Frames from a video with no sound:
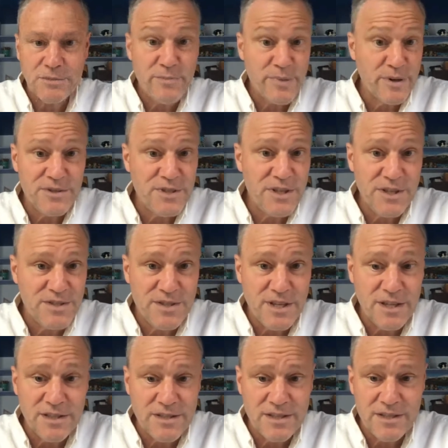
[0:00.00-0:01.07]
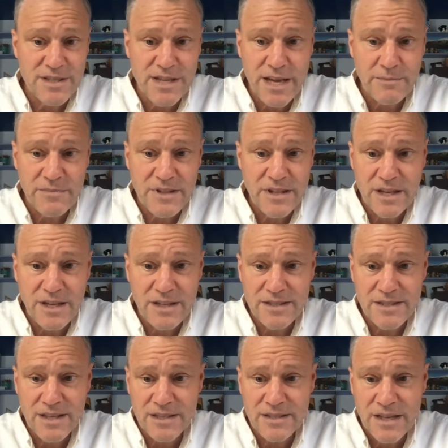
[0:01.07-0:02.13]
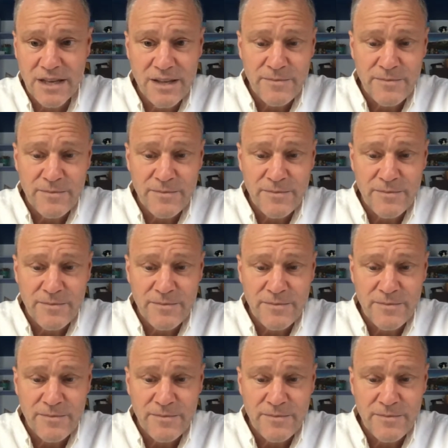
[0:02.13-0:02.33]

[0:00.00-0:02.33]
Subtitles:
Perseus does the same thing. He says